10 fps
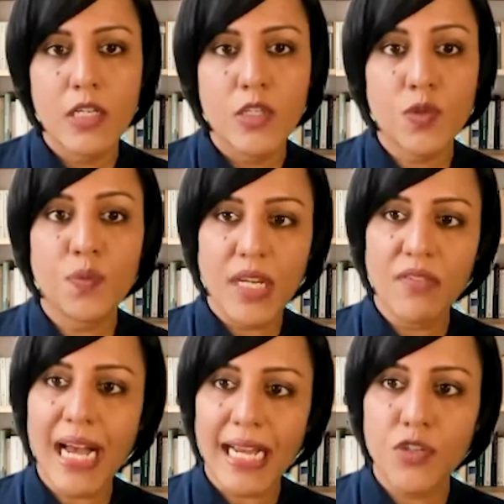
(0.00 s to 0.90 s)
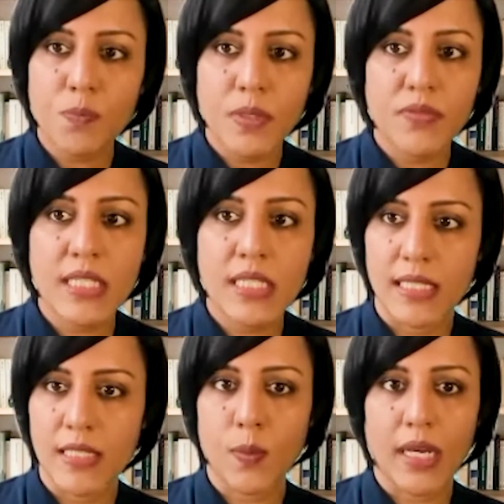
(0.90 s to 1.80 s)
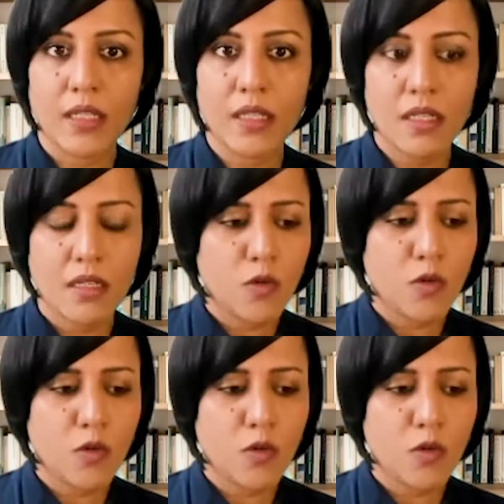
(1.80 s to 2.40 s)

So we've had to pivot as well,